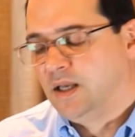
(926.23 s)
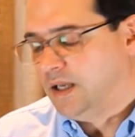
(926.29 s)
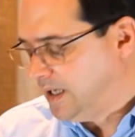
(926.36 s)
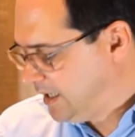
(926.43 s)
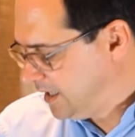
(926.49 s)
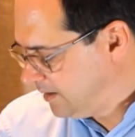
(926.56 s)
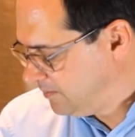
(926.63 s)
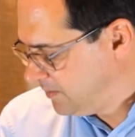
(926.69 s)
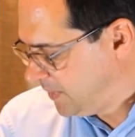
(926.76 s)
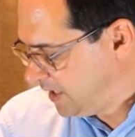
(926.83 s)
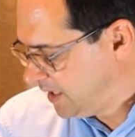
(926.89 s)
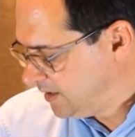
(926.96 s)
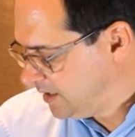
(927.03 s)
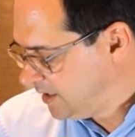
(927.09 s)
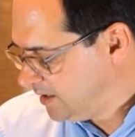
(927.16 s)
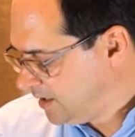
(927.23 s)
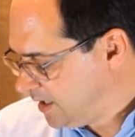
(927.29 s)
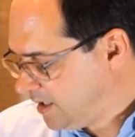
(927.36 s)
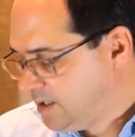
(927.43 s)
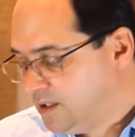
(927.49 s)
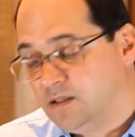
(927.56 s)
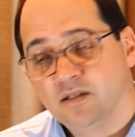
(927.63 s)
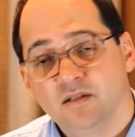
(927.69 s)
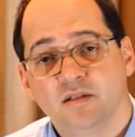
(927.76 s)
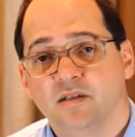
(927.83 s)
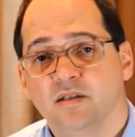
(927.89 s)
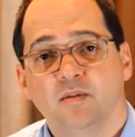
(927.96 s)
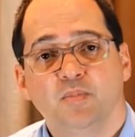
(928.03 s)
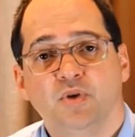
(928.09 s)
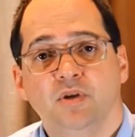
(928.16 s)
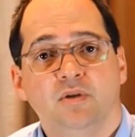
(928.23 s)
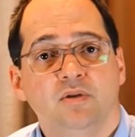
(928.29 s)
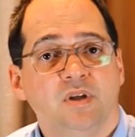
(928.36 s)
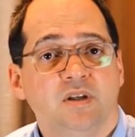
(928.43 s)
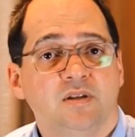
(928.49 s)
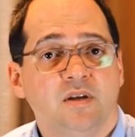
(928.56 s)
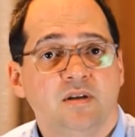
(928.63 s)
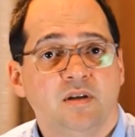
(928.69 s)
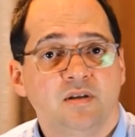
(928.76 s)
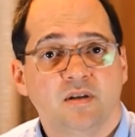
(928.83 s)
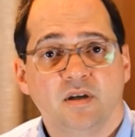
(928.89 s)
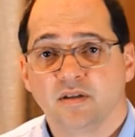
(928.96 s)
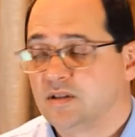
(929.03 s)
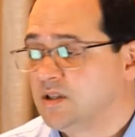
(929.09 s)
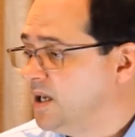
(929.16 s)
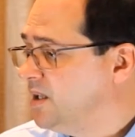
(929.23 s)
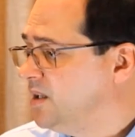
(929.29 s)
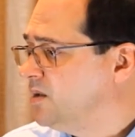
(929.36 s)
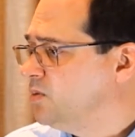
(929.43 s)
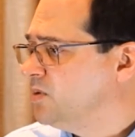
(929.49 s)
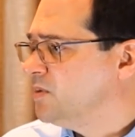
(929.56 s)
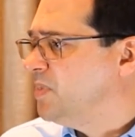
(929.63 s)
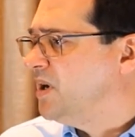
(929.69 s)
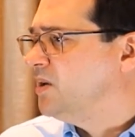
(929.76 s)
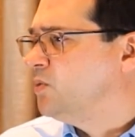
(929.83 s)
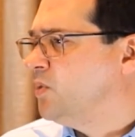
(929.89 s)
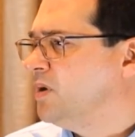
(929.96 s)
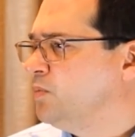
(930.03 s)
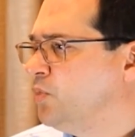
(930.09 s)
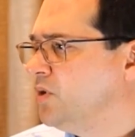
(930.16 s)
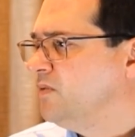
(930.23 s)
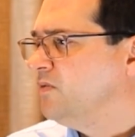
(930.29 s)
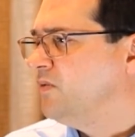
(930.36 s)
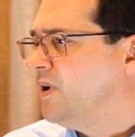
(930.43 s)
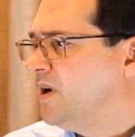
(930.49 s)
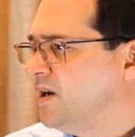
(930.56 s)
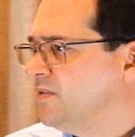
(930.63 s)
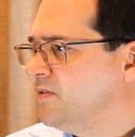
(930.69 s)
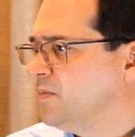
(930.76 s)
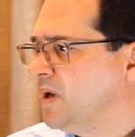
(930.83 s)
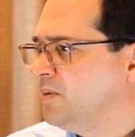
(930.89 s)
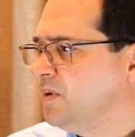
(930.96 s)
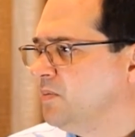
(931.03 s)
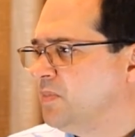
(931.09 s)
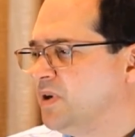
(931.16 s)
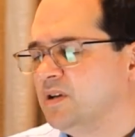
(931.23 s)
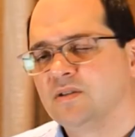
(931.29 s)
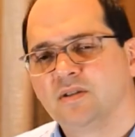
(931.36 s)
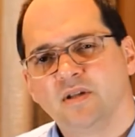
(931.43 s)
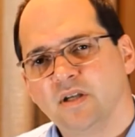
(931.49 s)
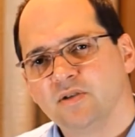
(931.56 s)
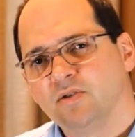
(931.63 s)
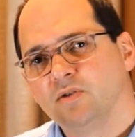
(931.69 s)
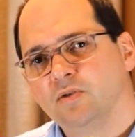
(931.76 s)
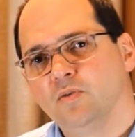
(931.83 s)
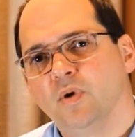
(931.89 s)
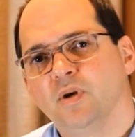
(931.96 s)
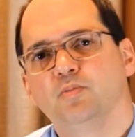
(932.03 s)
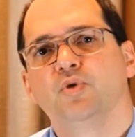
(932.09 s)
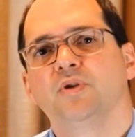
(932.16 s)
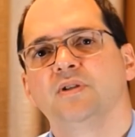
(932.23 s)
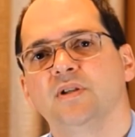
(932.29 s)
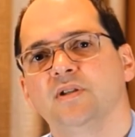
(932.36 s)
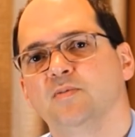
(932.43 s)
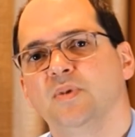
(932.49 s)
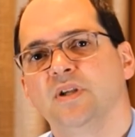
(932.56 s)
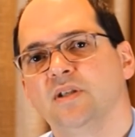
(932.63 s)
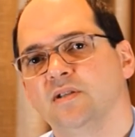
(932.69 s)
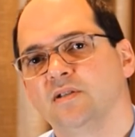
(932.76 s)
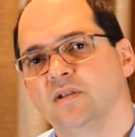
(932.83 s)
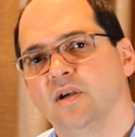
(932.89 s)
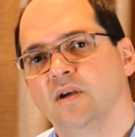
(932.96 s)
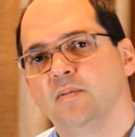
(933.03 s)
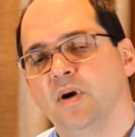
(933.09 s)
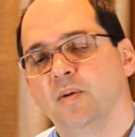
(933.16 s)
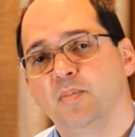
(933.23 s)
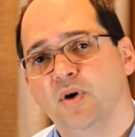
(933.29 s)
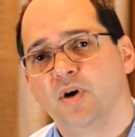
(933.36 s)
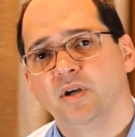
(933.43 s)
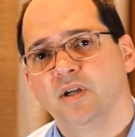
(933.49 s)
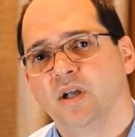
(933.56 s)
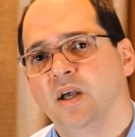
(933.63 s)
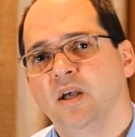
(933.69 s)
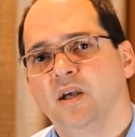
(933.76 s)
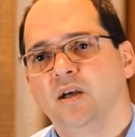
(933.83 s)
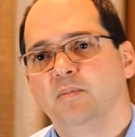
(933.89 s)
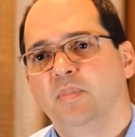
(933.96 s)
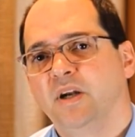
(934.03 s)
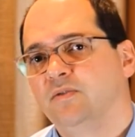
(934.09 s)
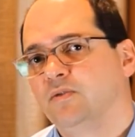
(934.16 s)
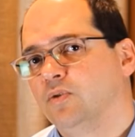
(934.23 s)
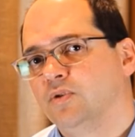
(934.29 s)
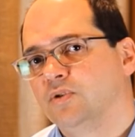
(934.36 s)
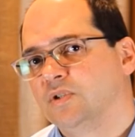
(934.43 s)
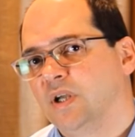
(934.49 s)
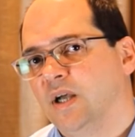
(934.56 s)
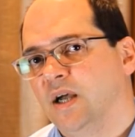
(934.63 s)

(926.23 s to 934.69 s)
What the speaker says: and then they just produce excellent results. And it was about 1.5, maybe about closer to 1.6 meters apart, but of course